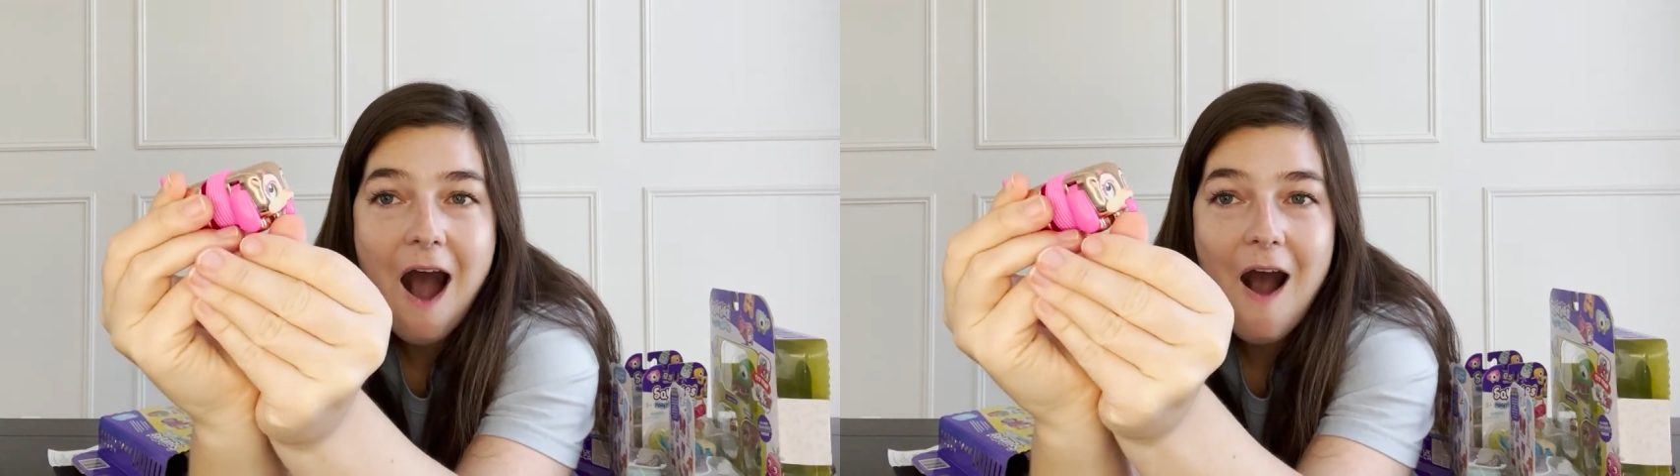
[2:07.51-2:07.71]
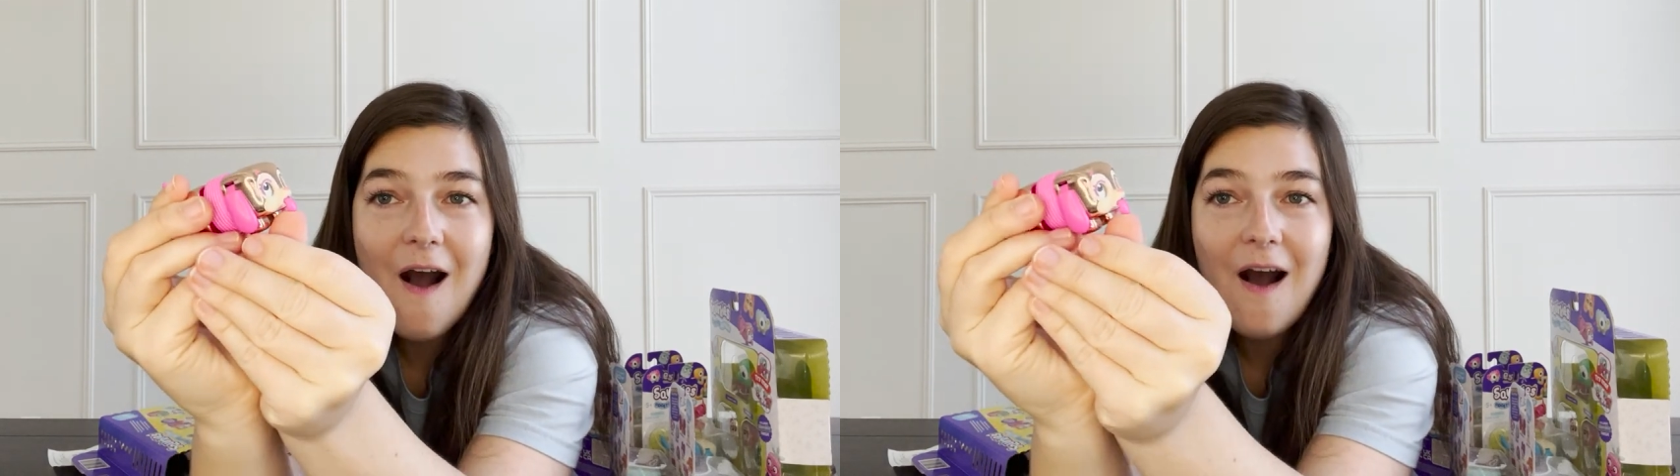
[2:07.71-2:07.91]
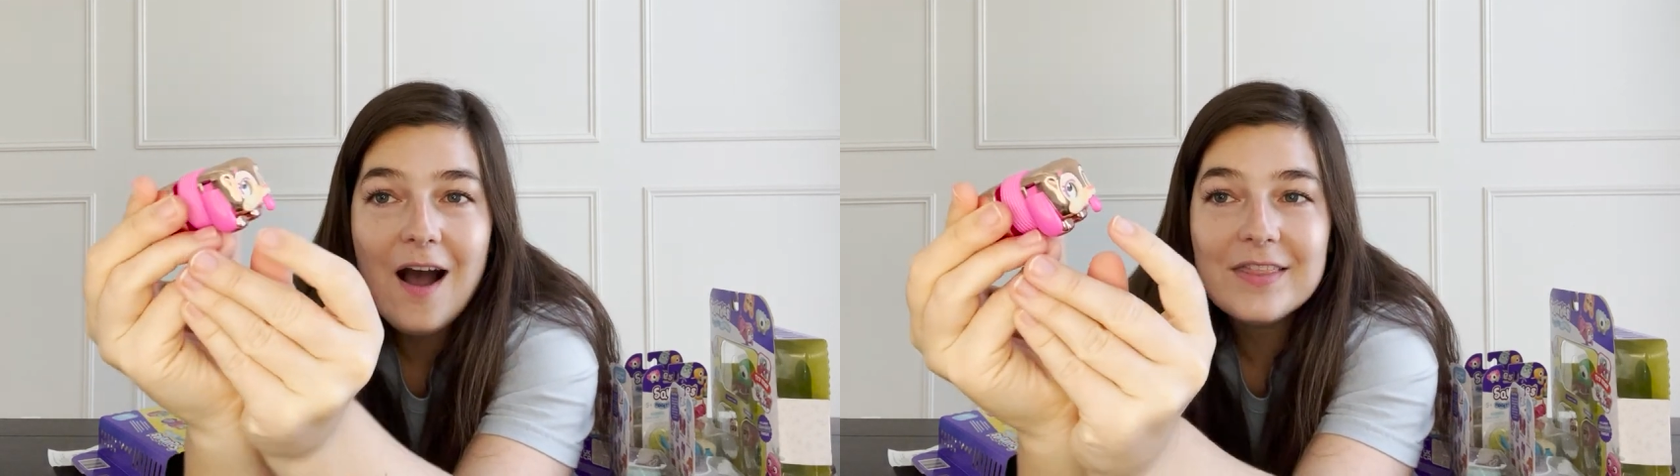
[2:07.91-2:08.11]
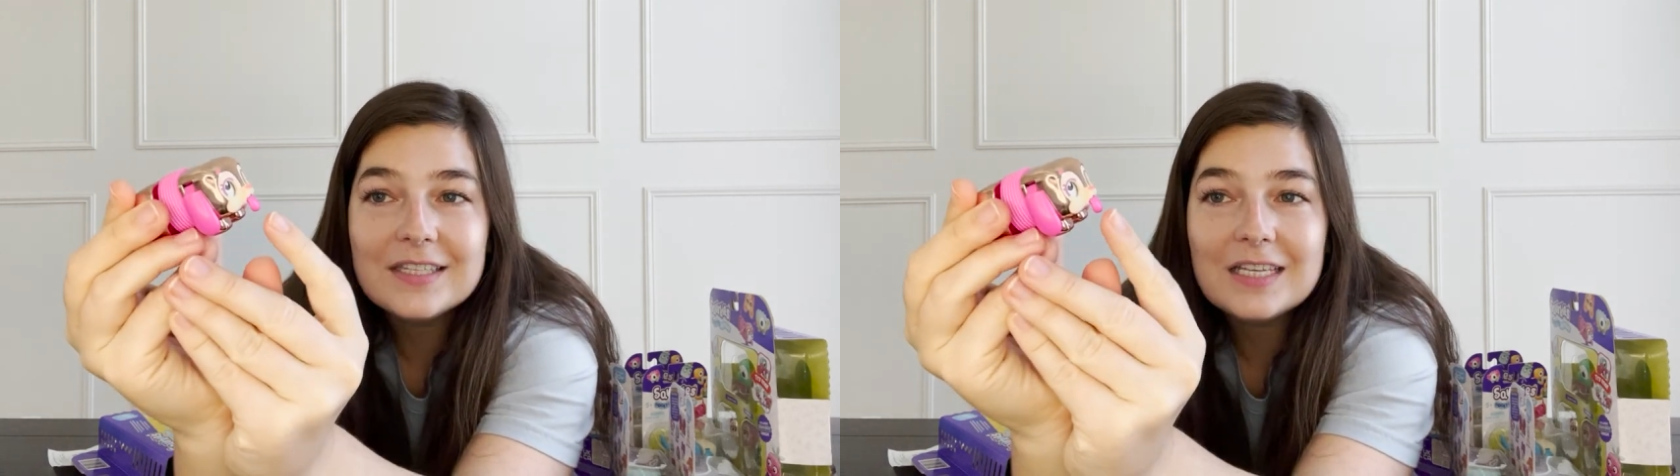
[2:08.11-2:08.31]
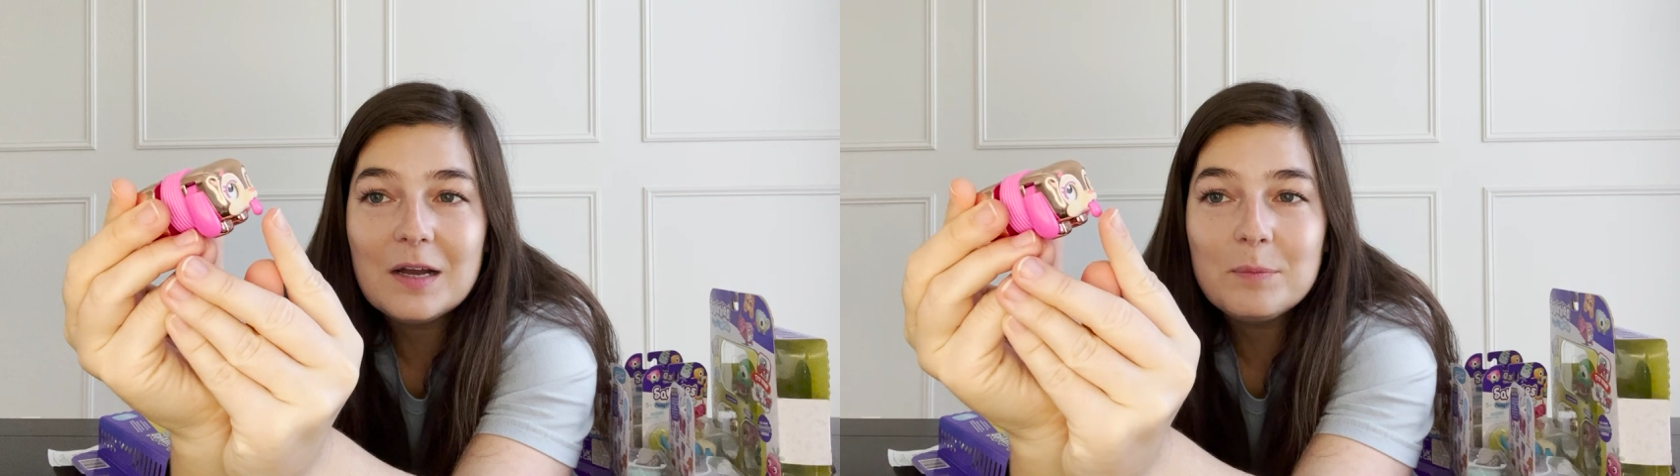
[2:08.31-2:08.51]
Ah, the
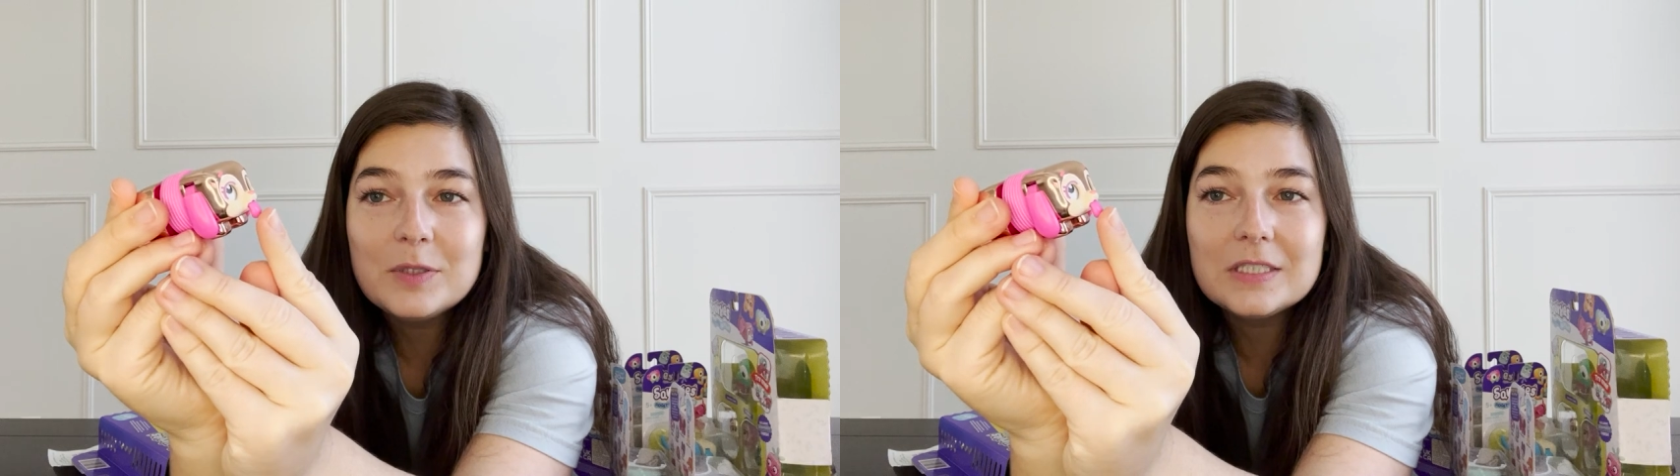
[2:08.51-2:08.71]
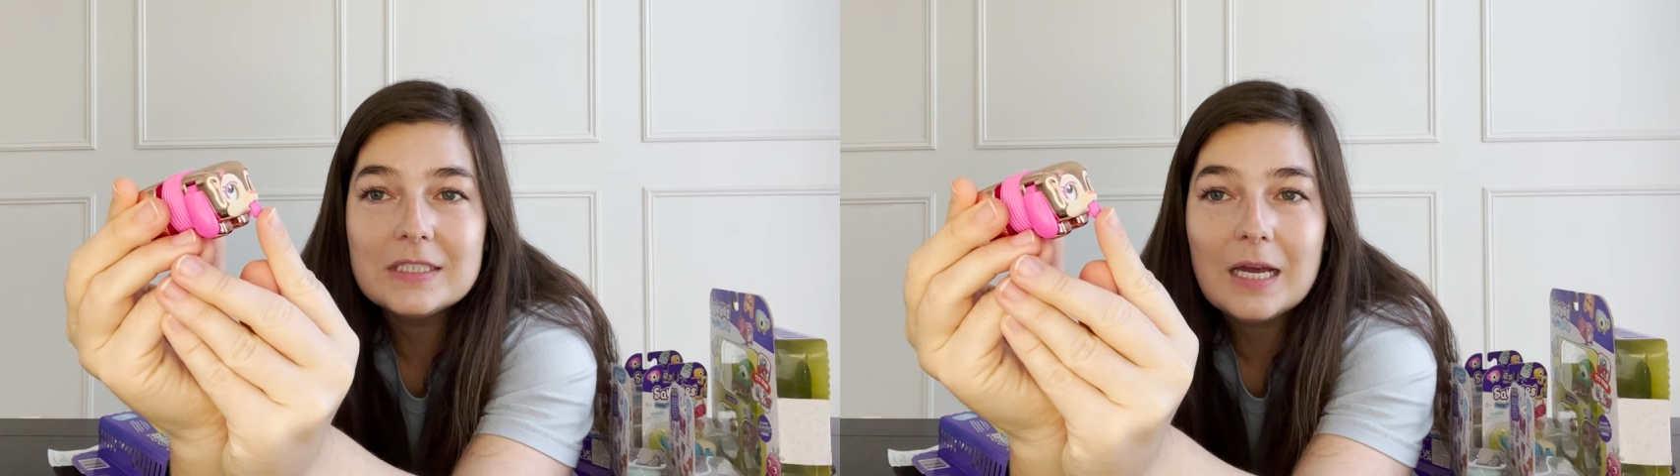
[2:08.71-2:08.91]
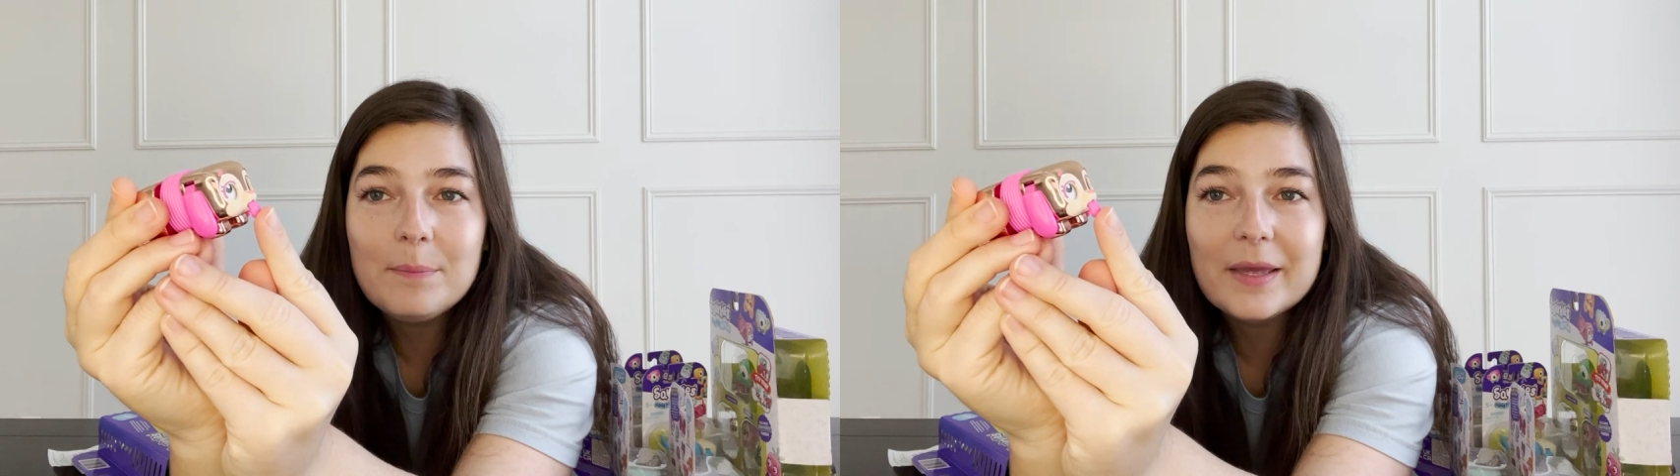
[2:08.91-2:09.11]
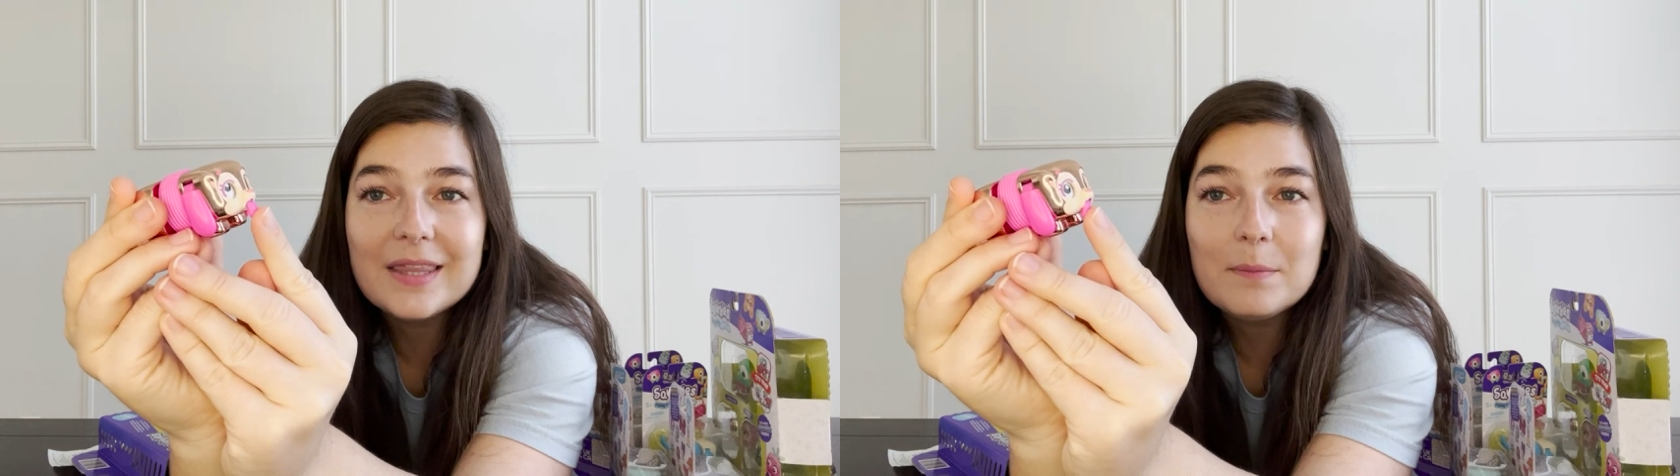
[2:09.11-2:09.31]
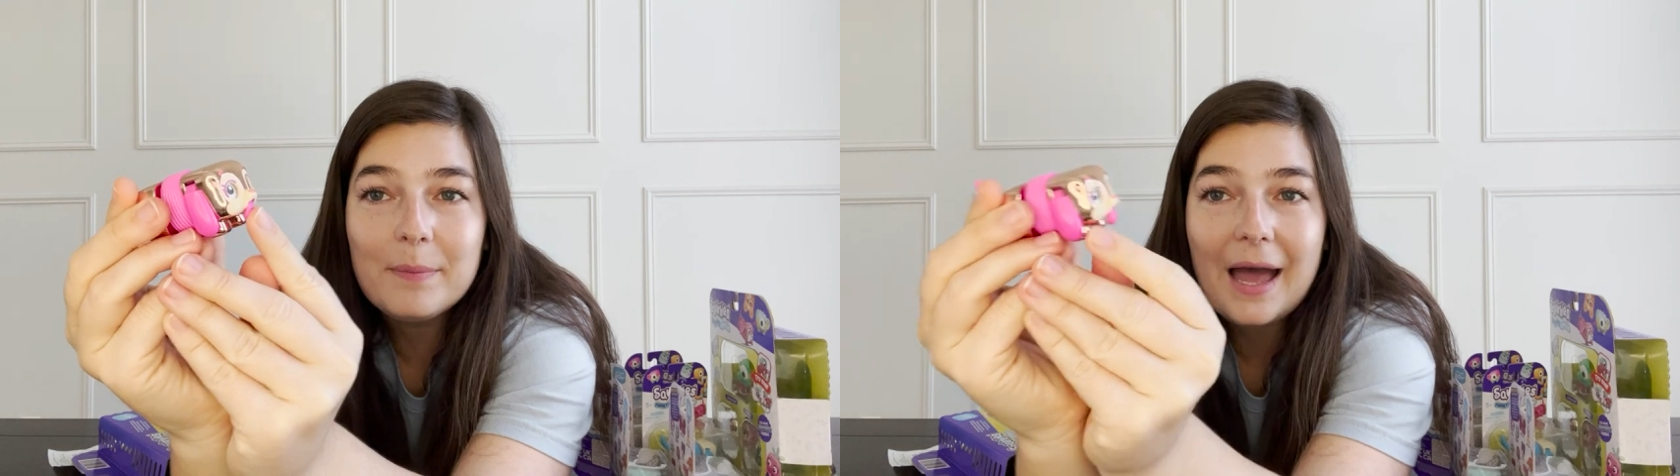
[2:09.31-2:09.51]
tongue pushes up and
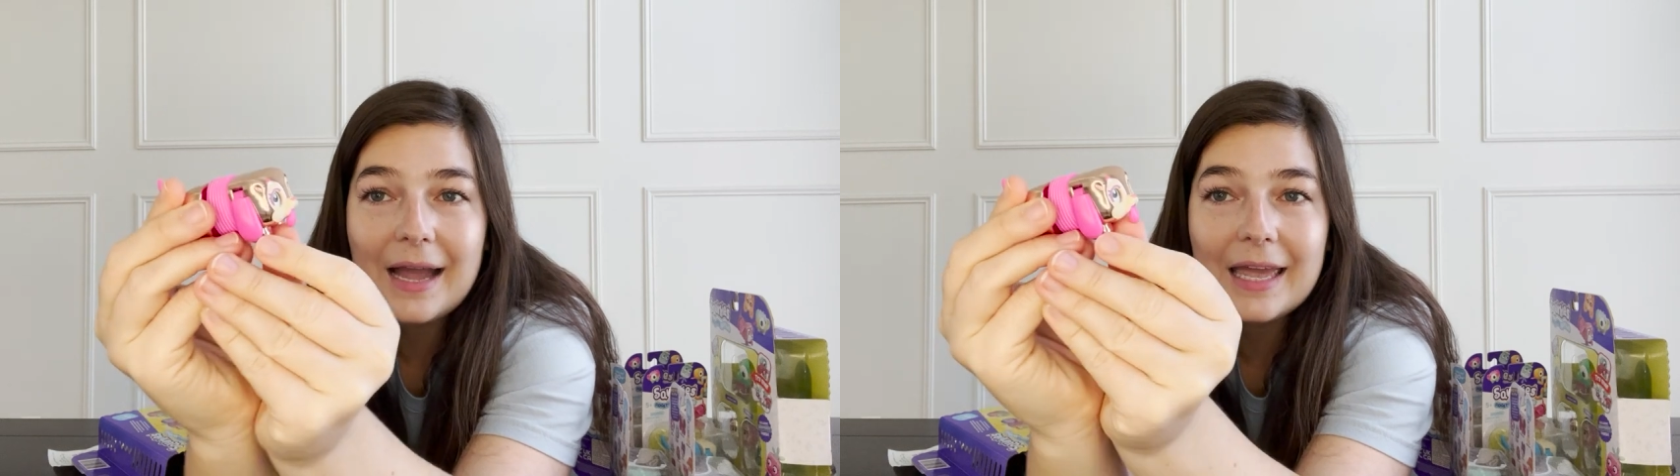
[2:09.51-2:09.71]
then back